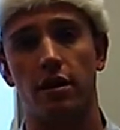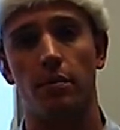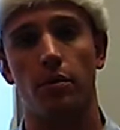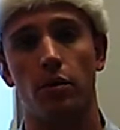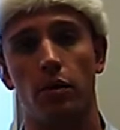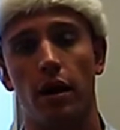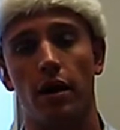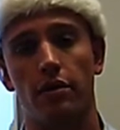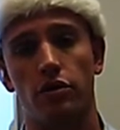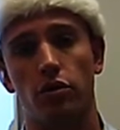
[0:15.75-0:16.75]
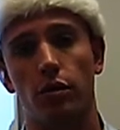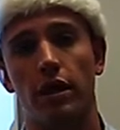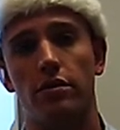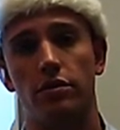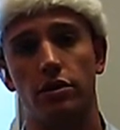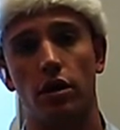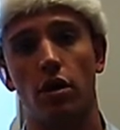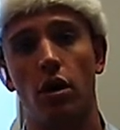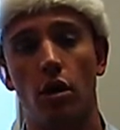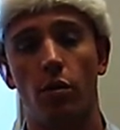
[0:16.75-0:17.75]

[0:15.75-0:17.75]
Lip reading: couple 2 weeks or so